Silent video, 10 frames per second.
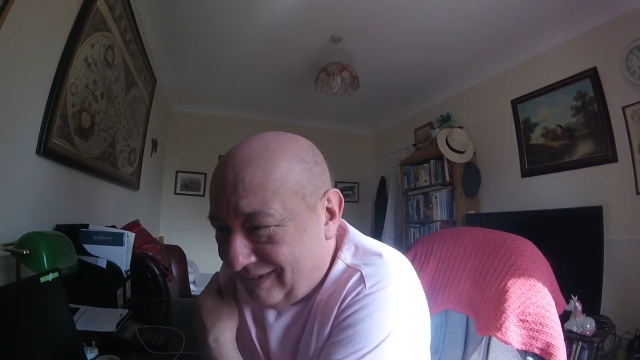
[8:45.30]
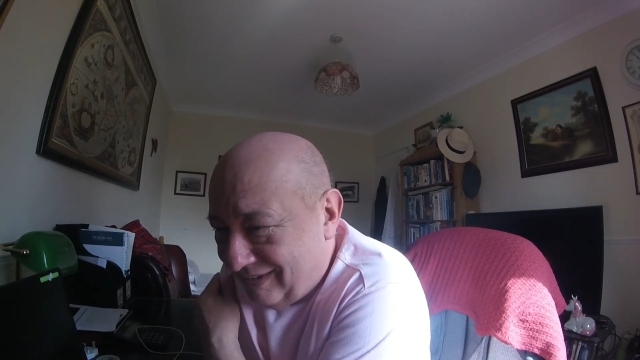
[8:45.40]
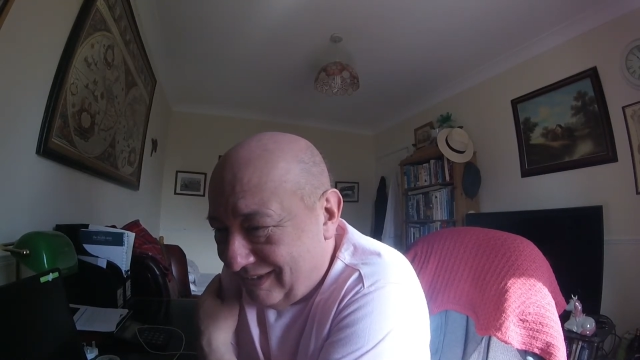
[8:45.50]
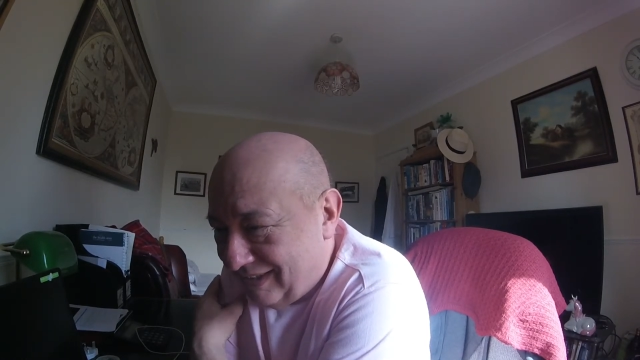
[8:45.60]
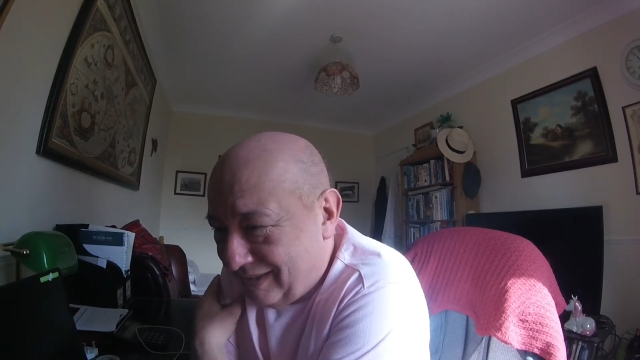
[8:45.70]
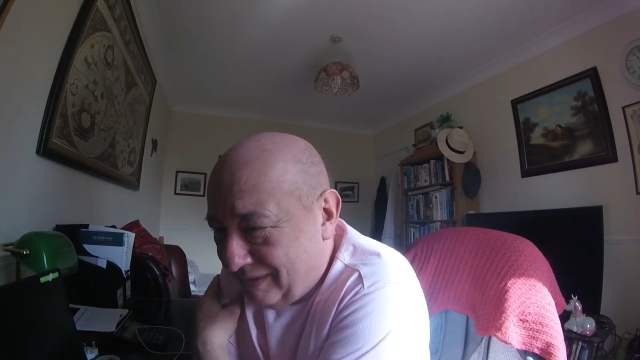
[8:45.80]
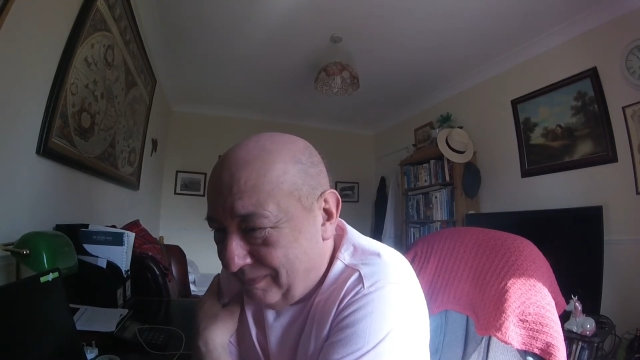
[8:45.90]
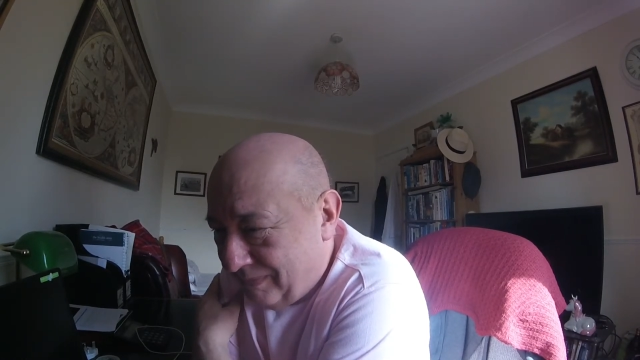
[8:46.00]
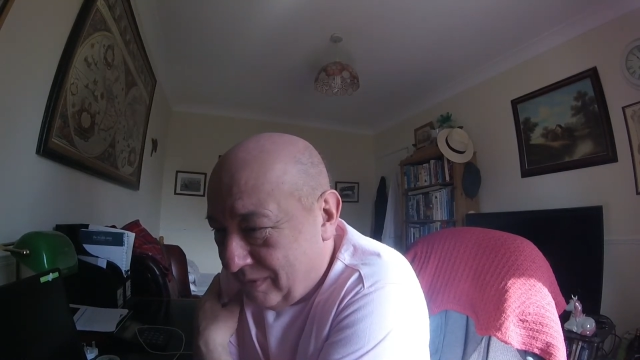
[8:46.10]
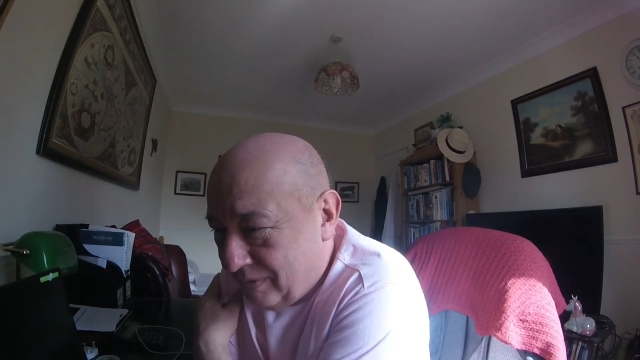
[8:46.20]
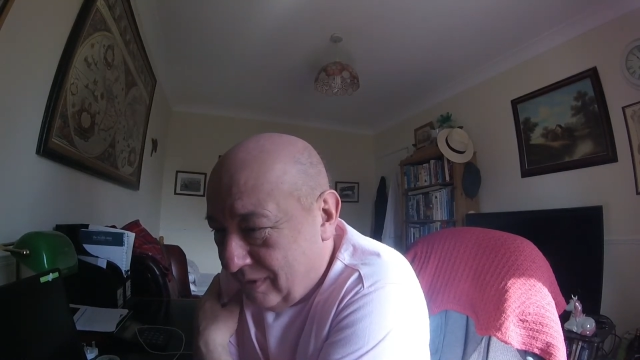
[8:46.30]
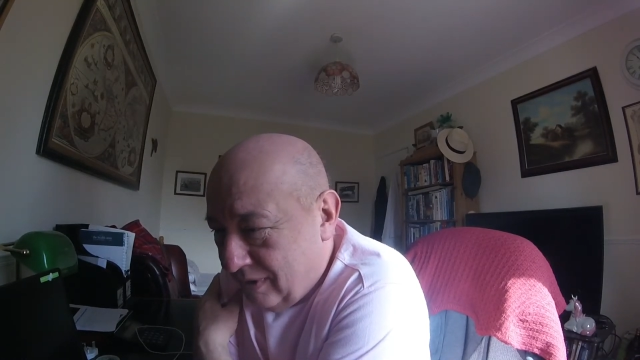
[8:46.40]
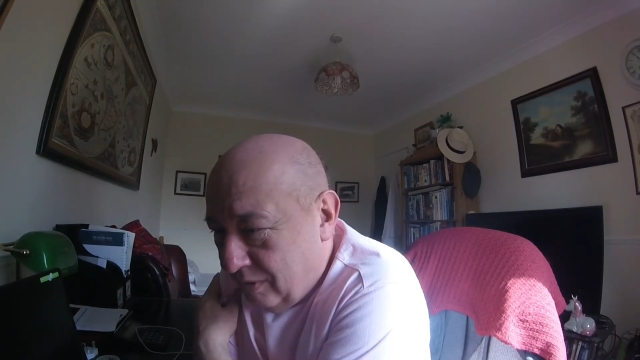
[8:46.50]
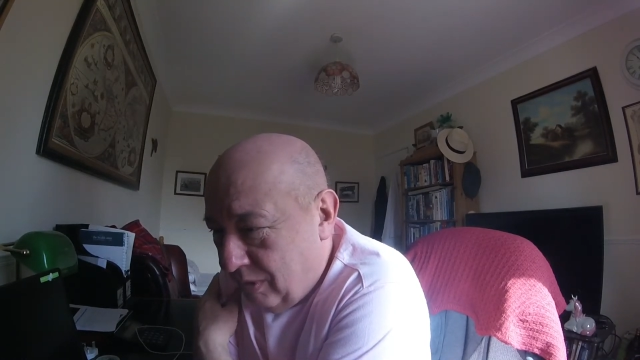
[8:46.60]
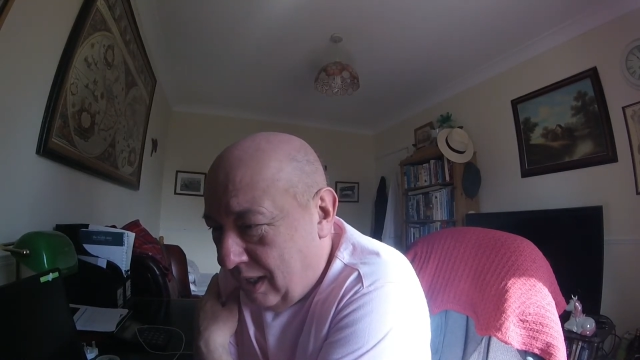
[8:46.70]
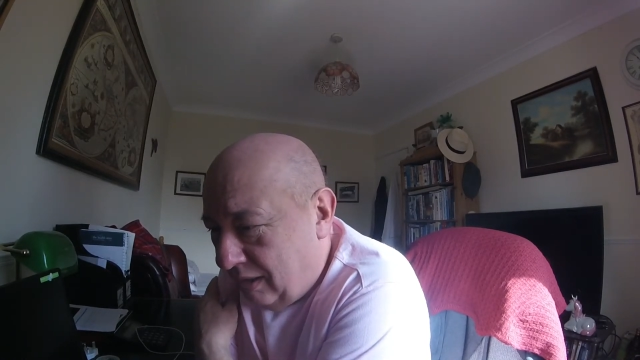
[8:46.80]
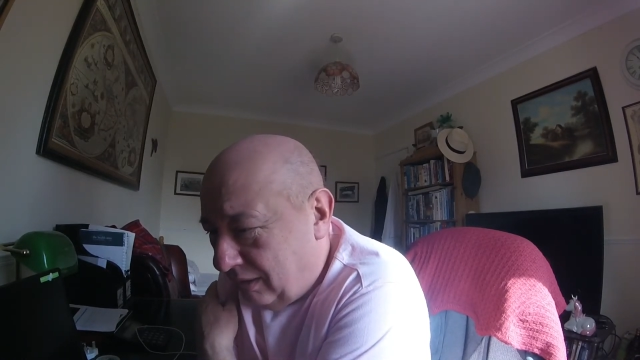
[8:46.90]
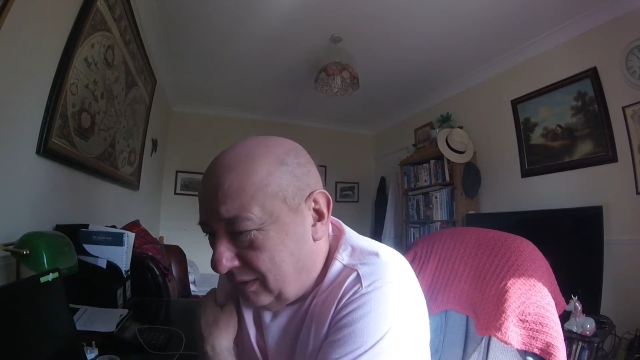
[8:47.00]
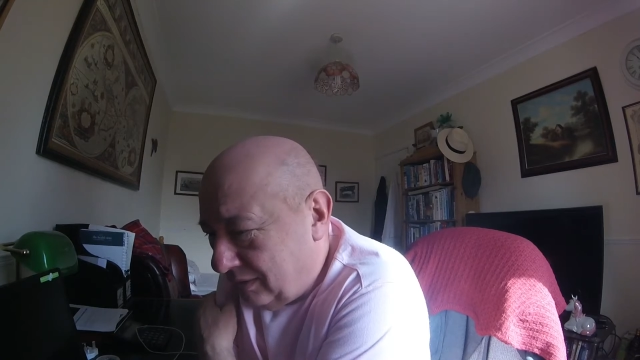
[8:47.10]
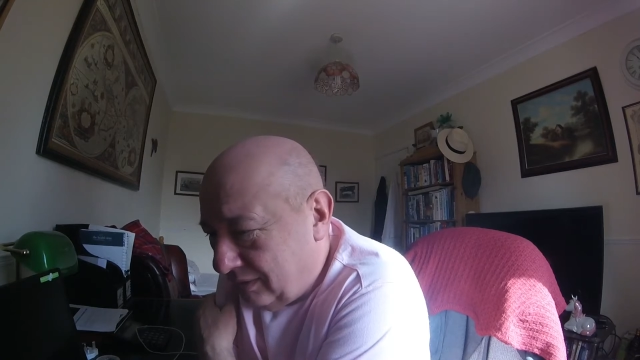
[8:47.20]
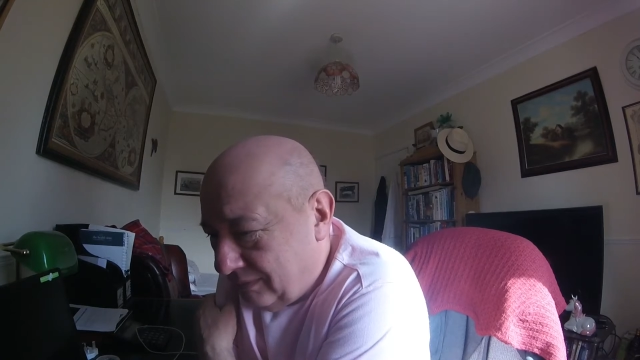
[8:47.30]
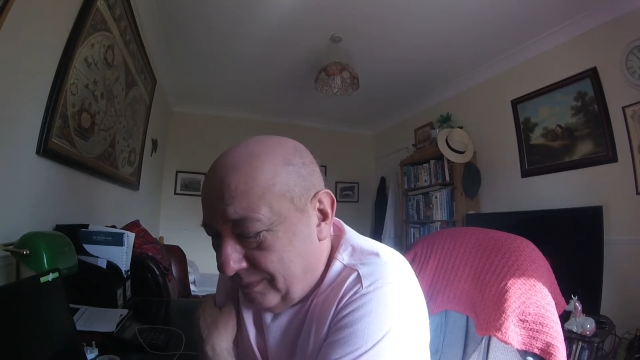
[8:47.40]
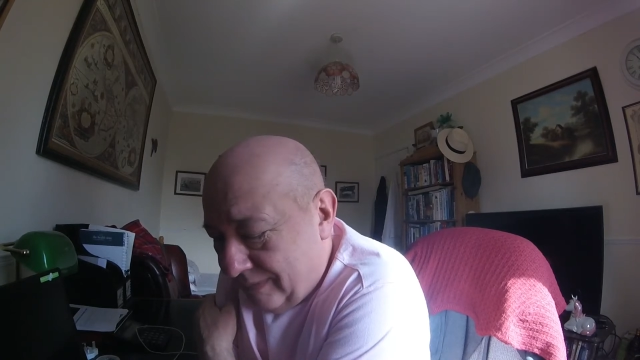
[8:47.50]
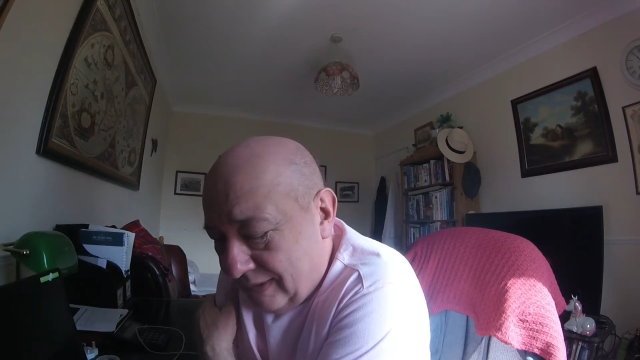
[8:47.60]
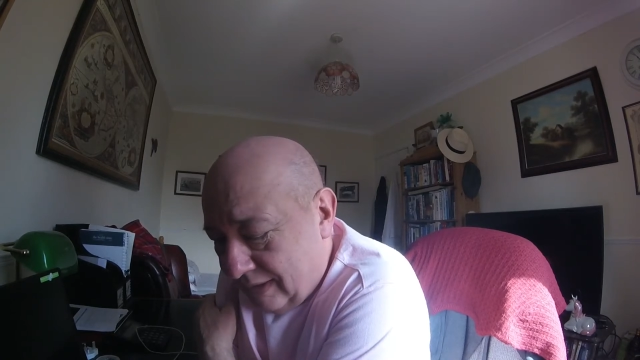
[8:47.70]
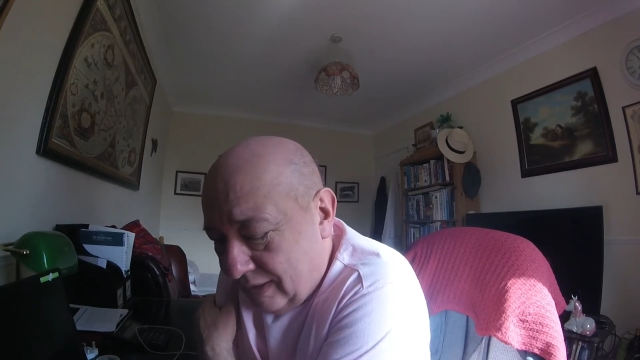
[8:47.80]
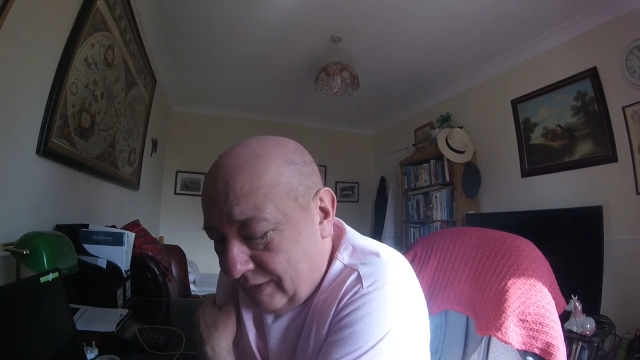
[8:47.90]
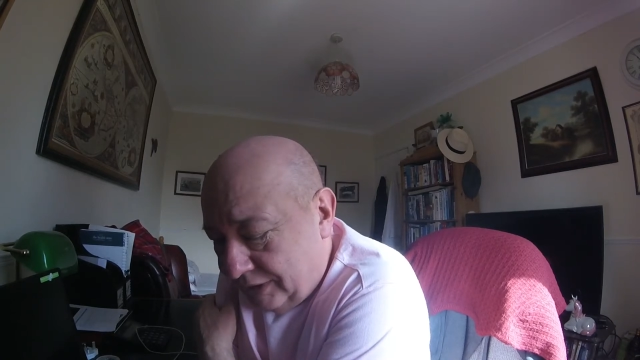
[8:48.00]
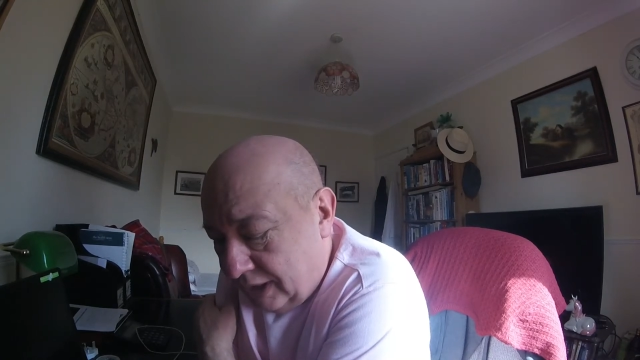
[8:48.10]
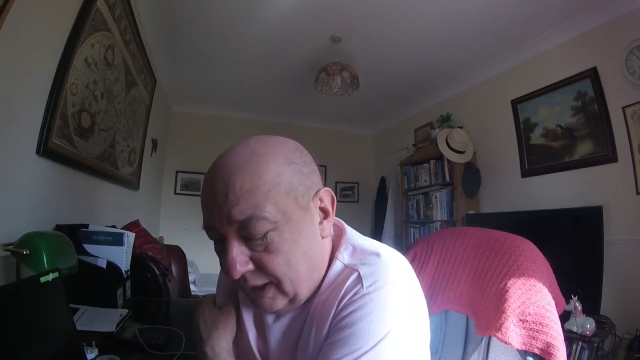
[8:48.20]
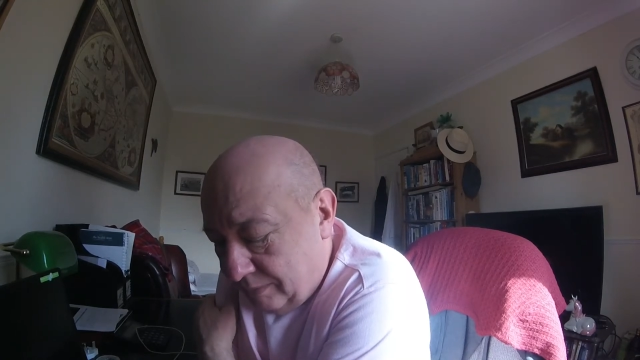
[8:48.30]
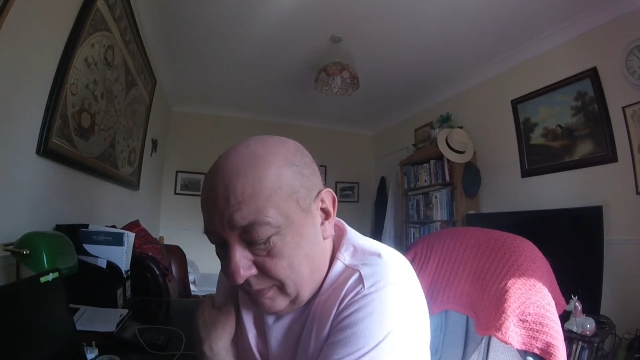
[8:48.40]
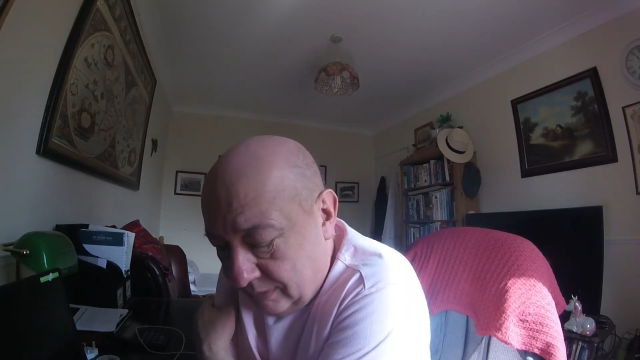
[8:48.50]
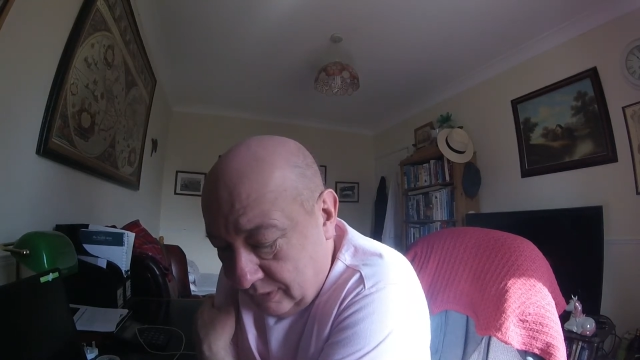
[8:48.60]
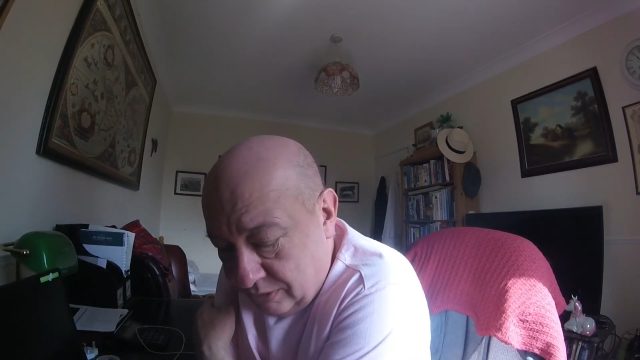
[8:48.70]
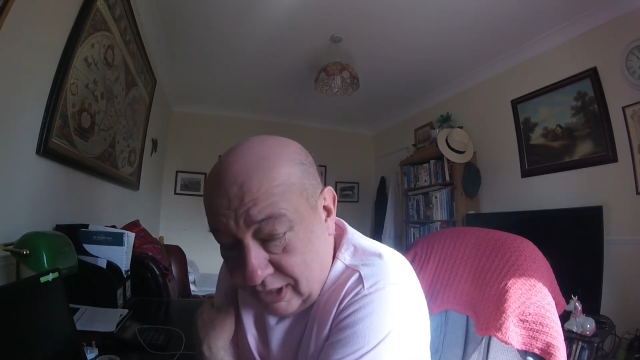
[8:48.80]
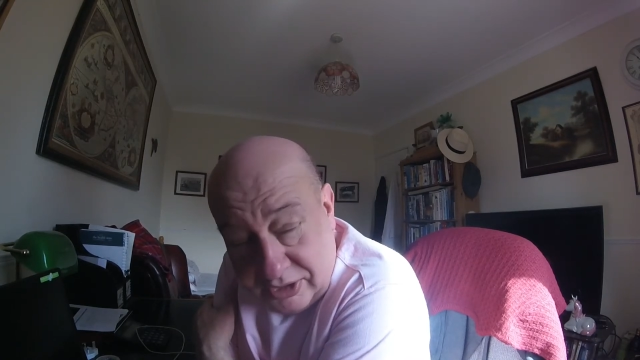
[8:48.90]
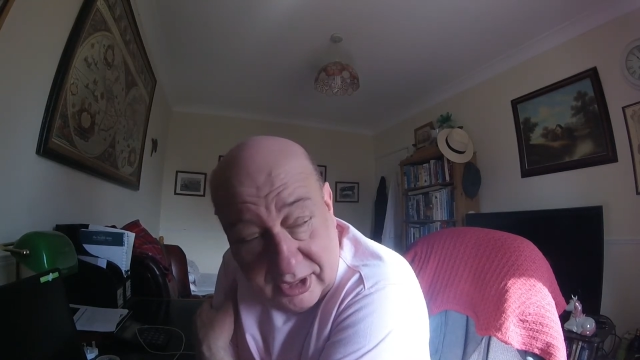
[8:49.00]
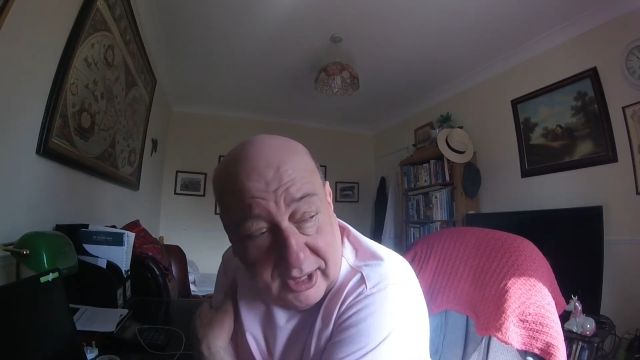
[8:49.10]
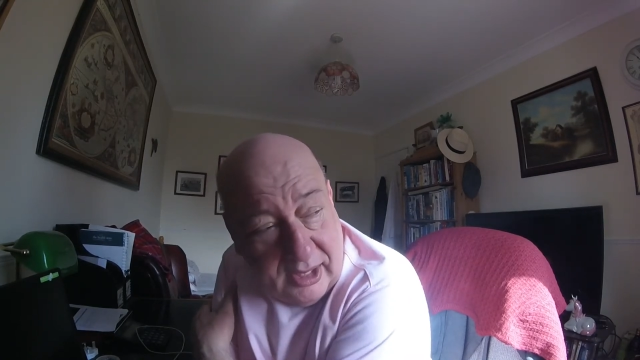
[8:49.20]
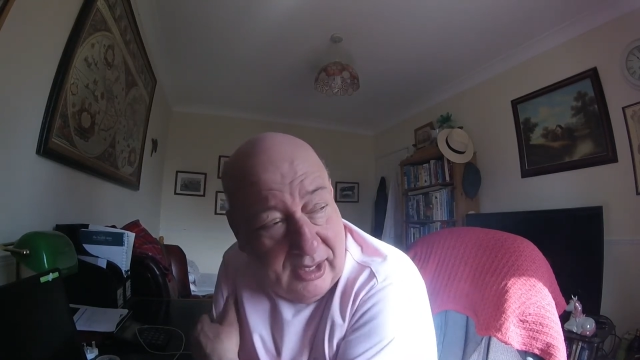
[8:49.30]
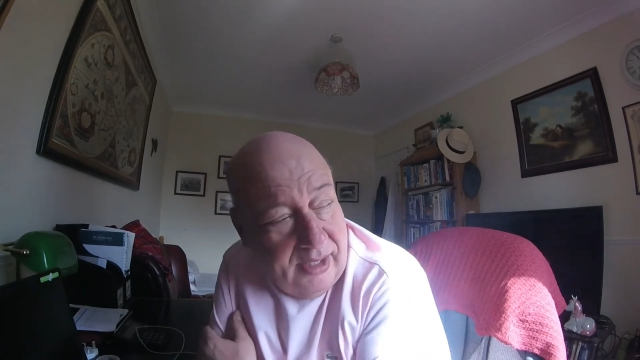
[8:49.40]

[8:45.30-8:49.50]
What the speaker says: Yeah. Well, chin up, as they say.